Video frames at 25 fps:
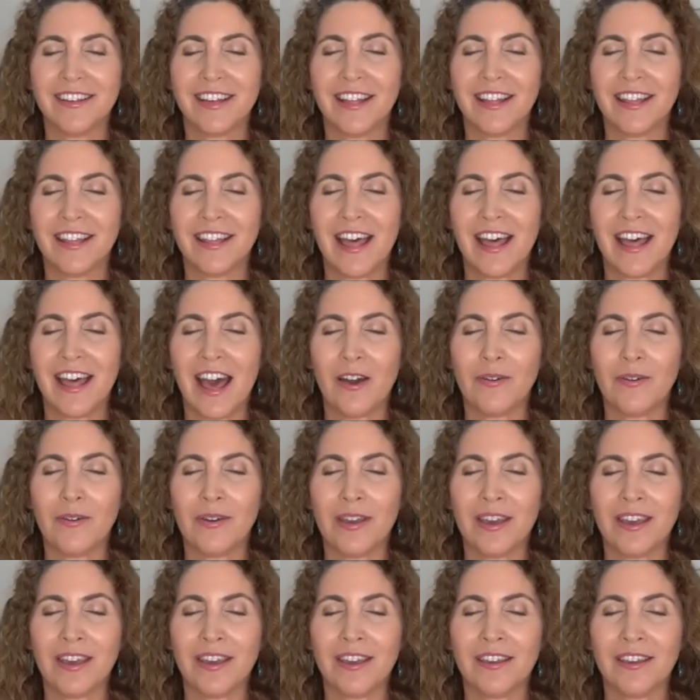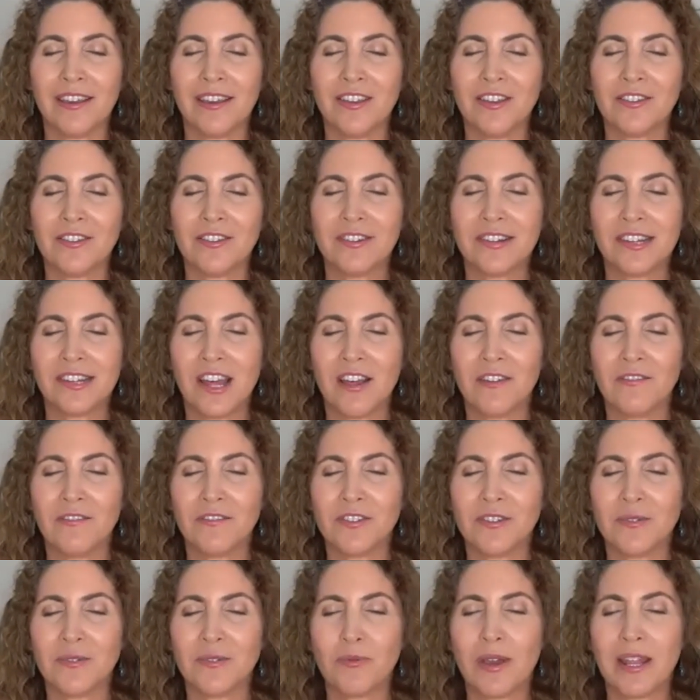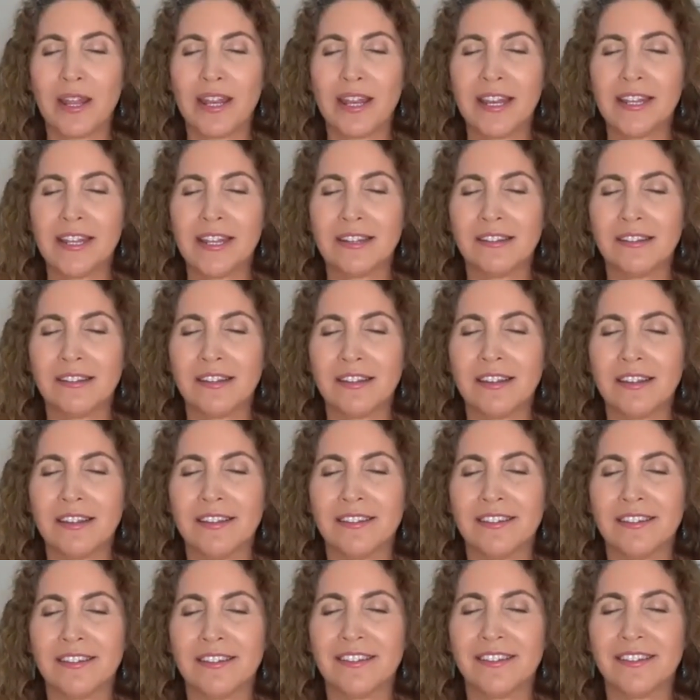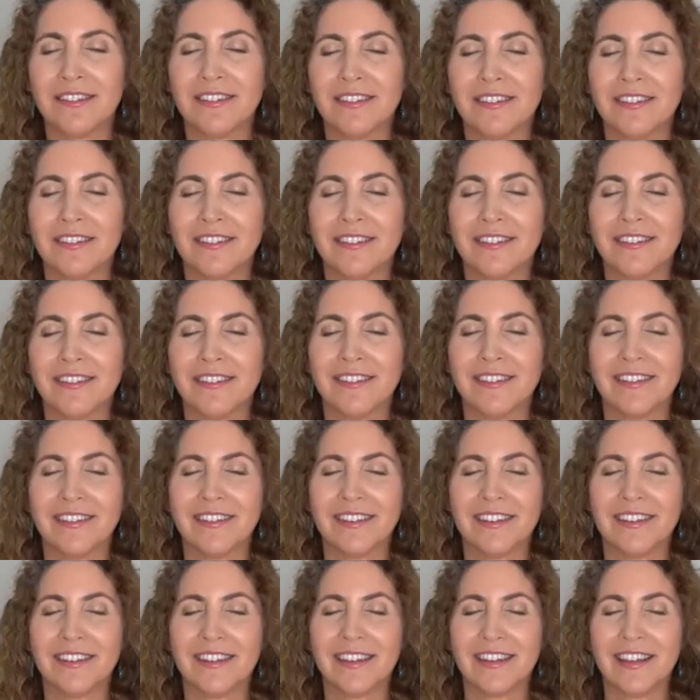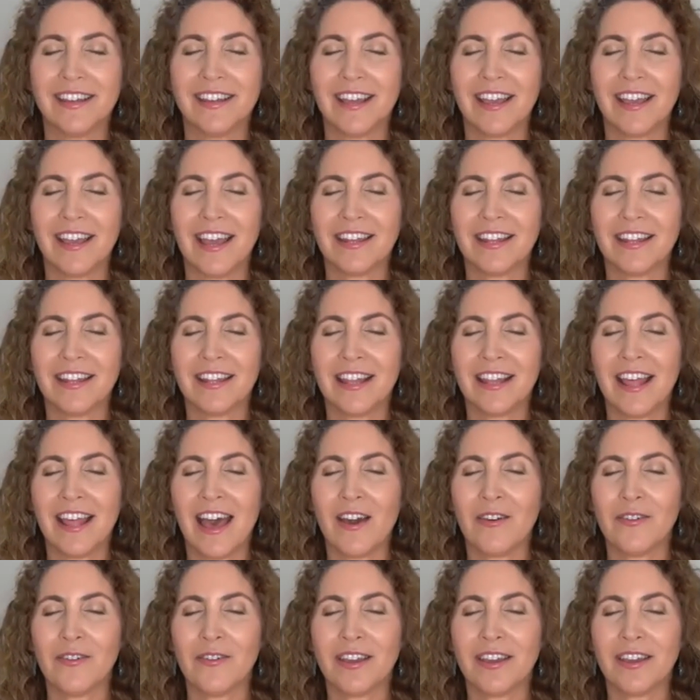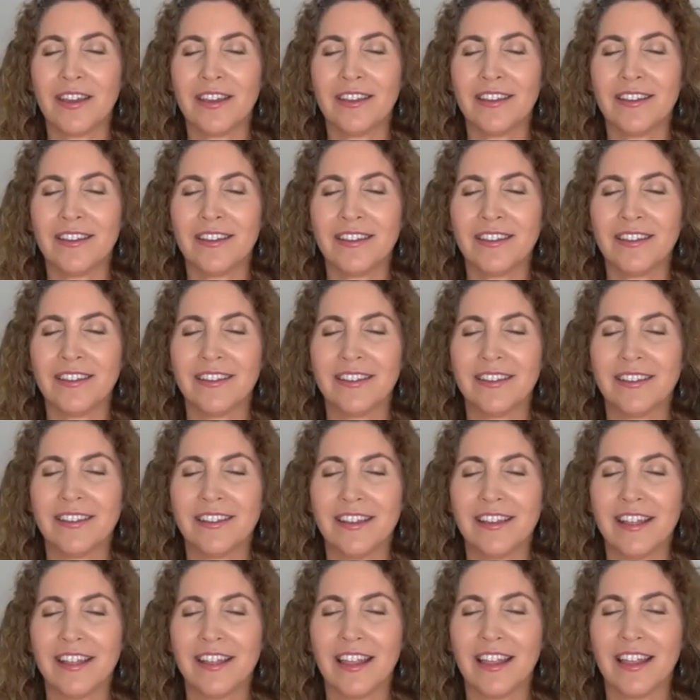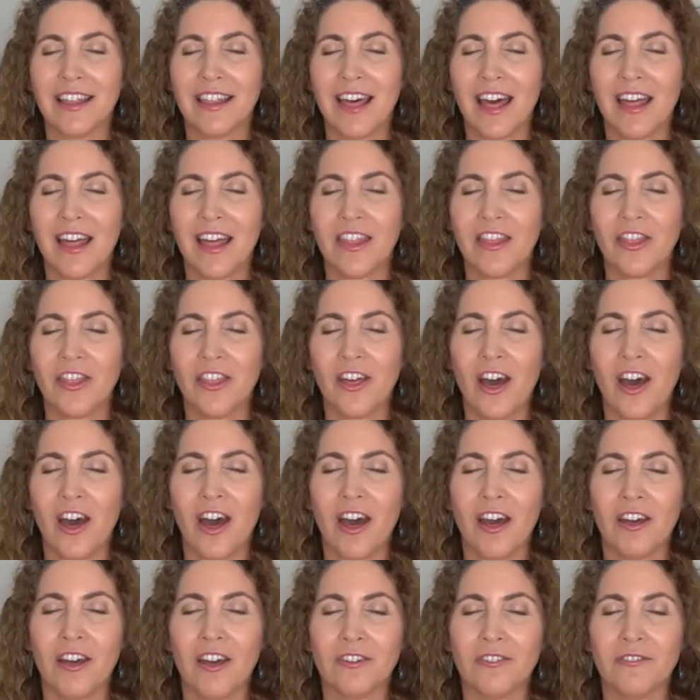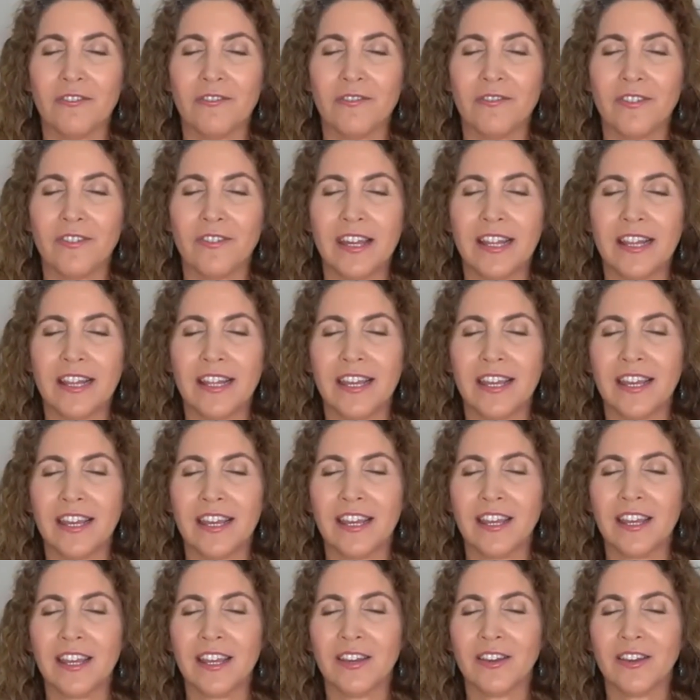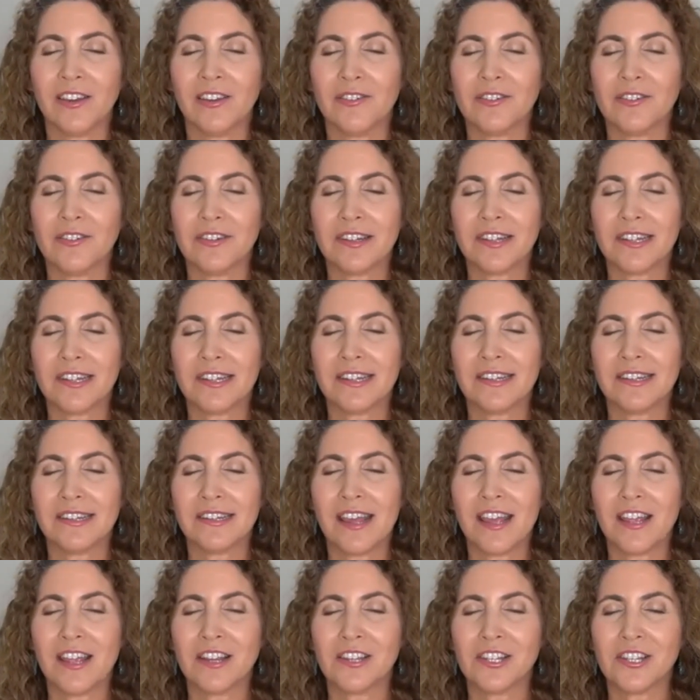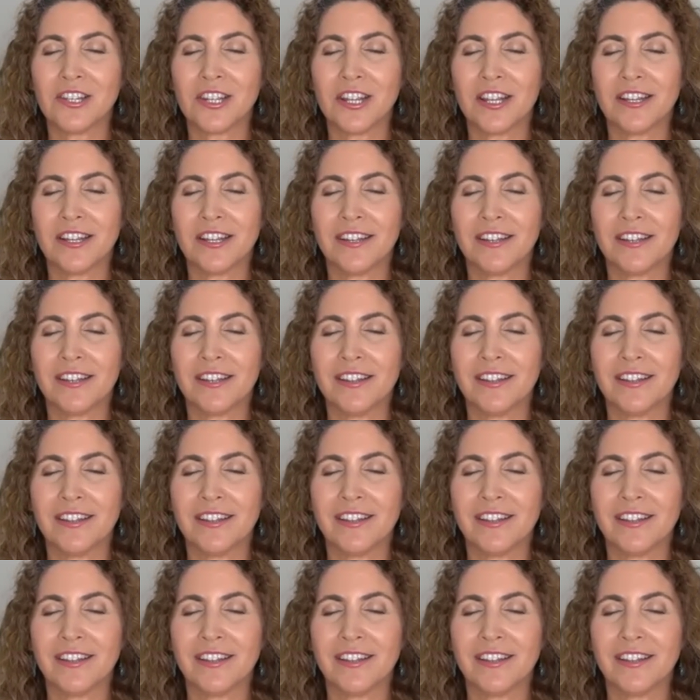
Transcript: allowing yourself to witness this and allowing that thought or feeling or sensation